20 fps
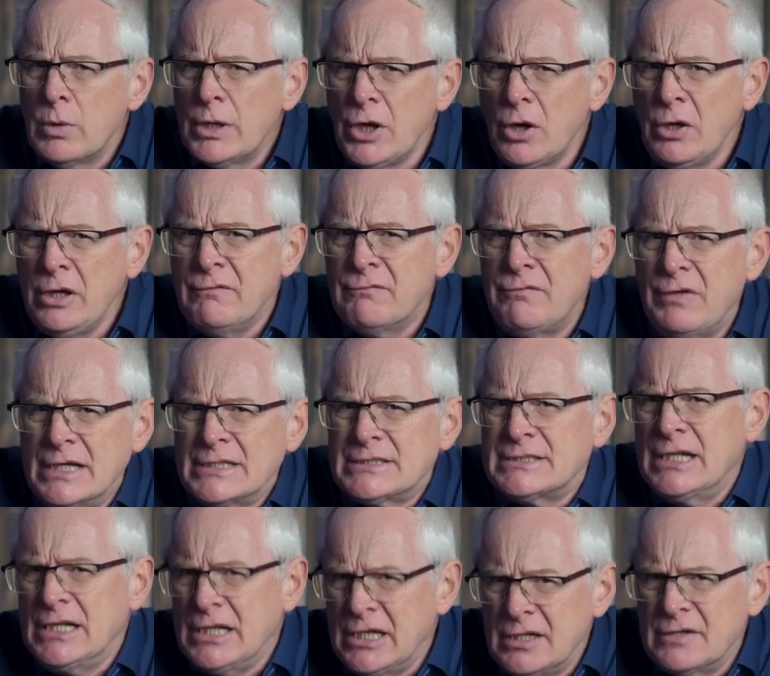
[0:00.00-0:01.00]
When I
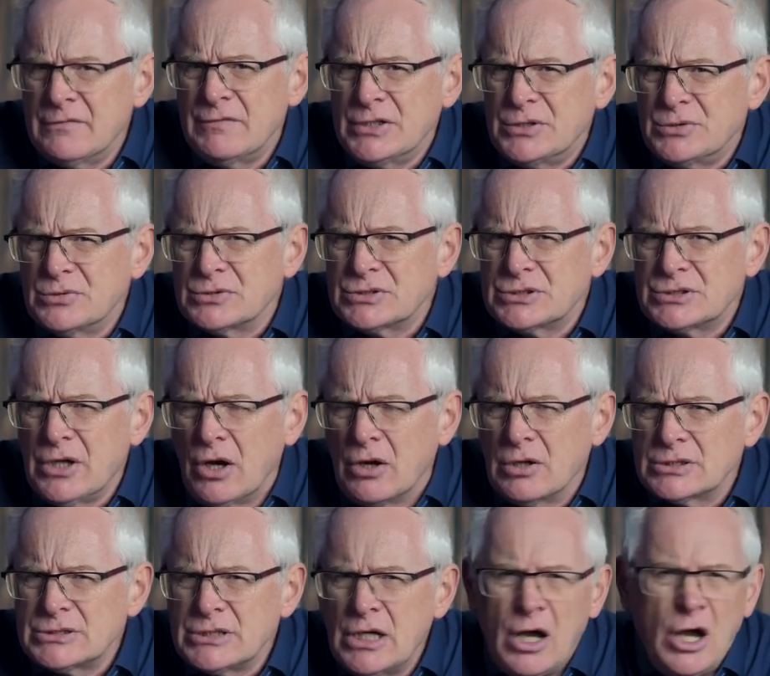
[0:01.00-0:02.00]
invest in individual
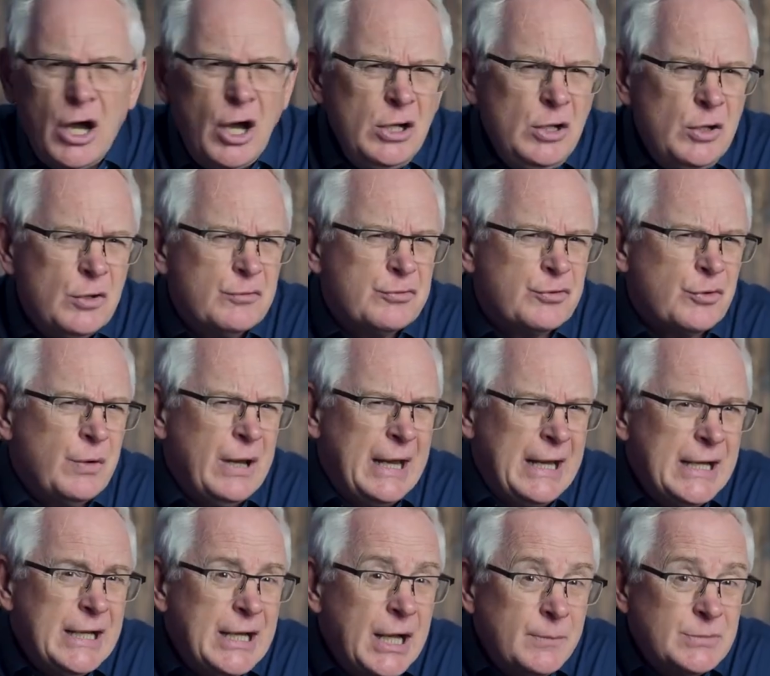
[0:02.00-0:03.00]
stocks, I look through
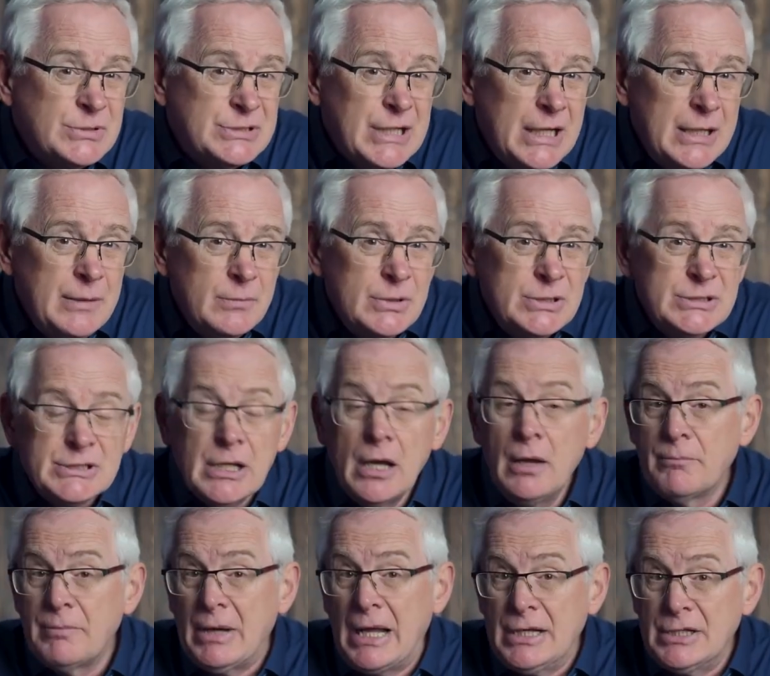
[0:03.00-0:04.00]
income statements,
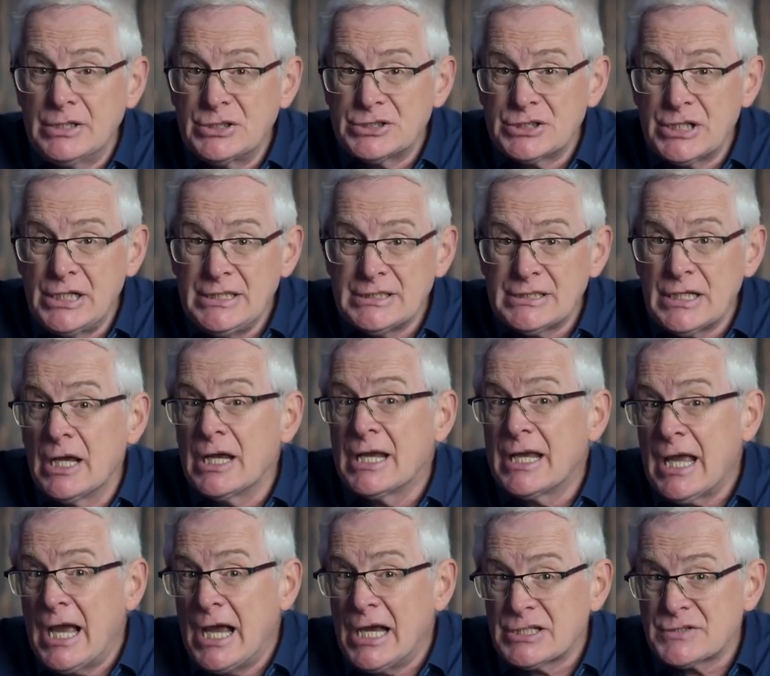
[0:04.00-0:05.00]
balance sheets, and
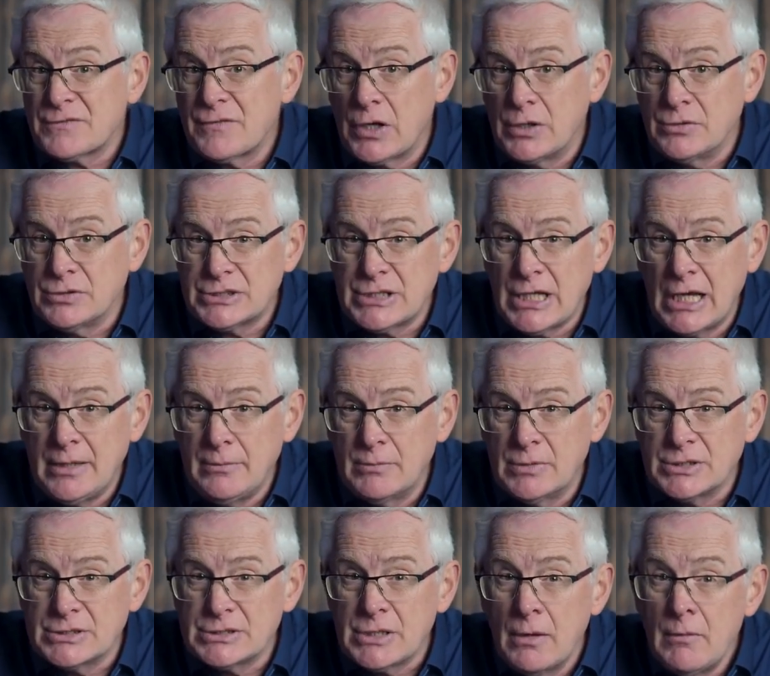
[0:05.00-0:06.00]
cash flow
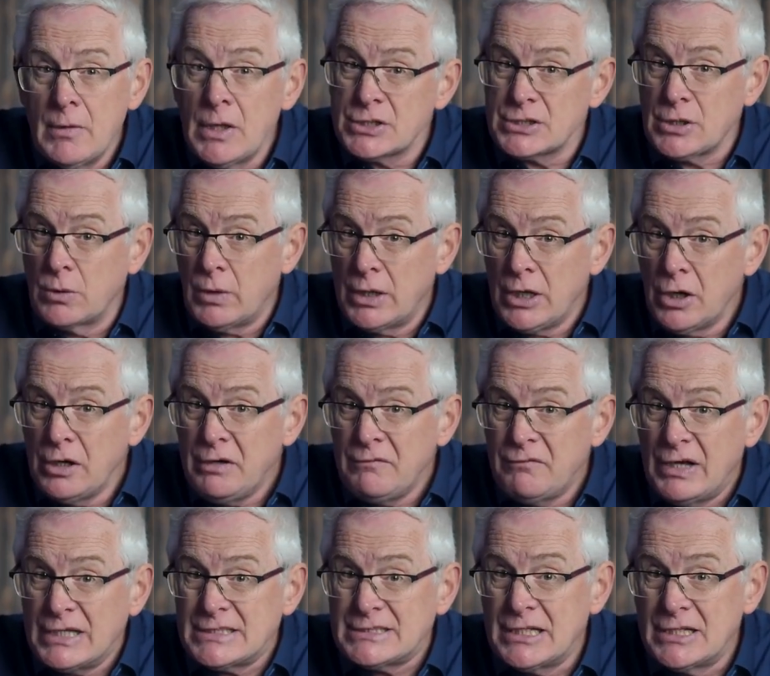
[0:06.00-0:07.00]
statements. So when I
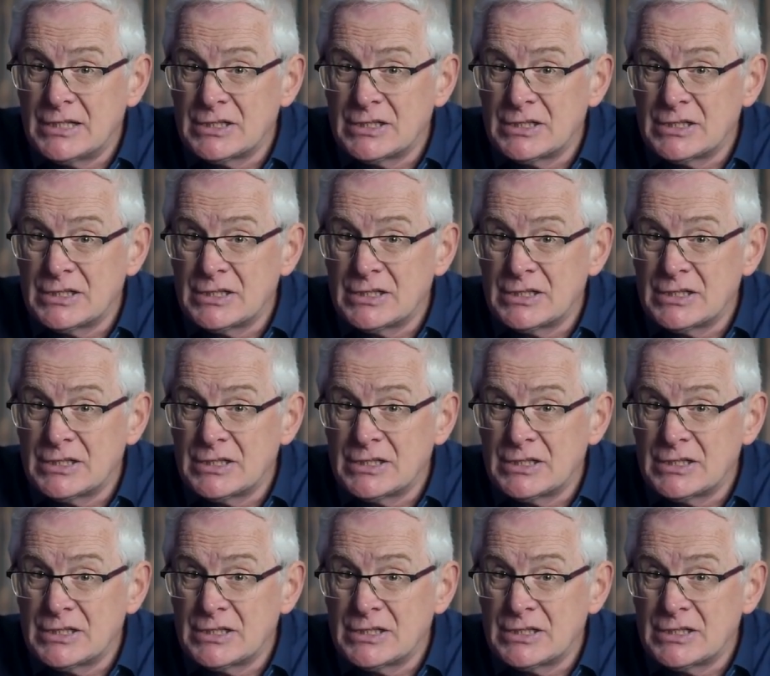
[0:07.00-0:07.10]
invest